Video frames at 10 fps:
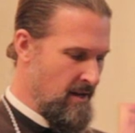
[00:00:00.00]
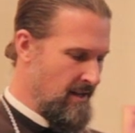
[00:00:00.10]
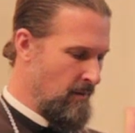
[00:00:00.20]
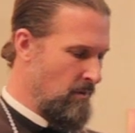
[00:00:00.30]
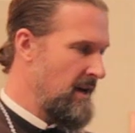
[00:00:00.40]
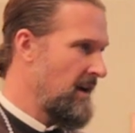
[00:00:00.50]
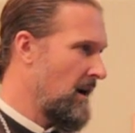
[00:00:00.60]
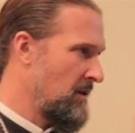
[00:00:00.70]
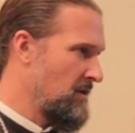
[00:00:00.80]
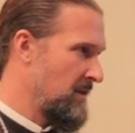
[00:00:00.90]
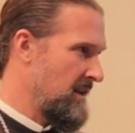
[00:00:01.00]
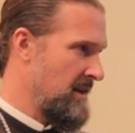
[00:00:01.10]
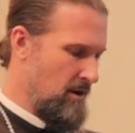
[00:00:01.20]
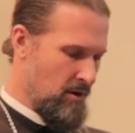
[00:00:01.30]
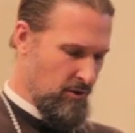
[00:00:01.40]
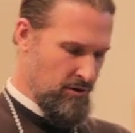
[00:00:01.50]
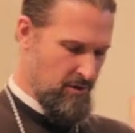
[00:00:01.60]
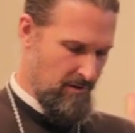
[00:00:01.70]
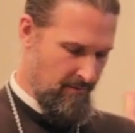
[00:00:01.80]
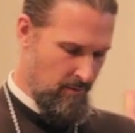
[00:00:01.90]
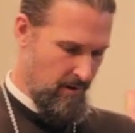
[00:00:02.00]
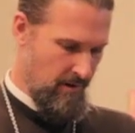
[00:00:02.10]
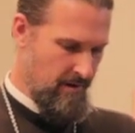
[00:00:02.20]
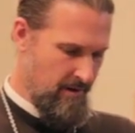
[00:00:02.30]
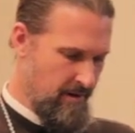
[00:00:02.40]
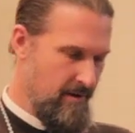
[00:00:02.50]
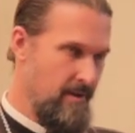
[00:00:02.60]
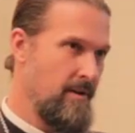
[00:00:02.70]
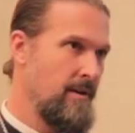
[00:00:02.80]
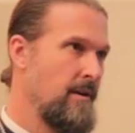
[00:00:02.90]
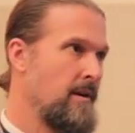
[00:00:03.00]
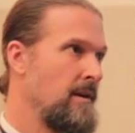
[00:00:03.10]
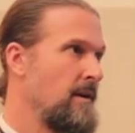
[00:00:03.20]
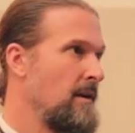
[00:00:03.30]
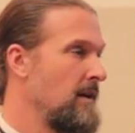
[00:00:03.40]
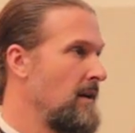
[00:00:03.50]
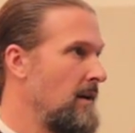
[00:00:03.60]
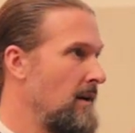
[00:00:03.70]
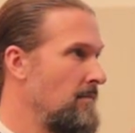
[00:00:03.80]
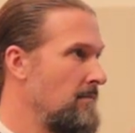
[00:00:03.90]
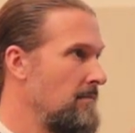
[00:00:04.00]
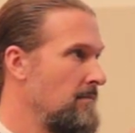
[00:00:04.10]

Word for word: that we're not arguing in our culture for the